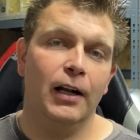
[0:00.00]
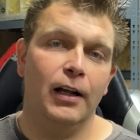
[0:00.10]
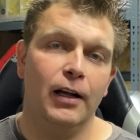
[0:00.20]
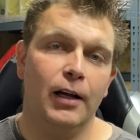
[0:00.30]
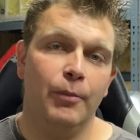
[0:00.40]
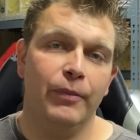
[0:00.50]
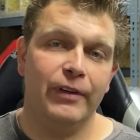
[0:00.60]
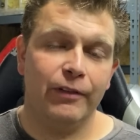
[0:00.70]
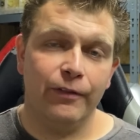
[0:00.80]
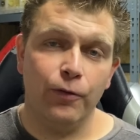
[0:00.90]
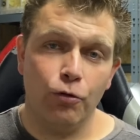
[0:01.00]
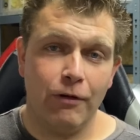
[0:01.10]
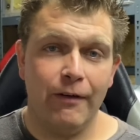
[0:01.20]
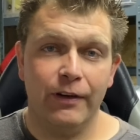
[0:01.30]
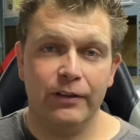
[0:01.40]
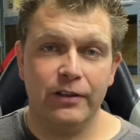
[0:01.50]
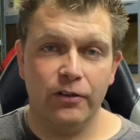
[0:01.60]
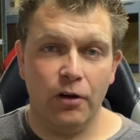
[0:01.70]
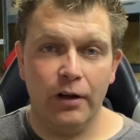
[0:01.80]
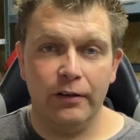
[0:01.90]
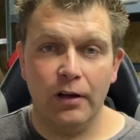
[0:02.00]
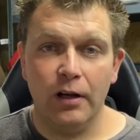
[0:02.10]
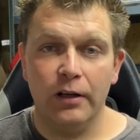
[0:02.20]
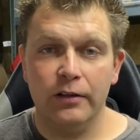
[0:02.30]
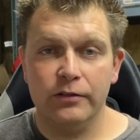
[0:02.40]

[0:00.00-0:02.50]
It's having a full graphics design done,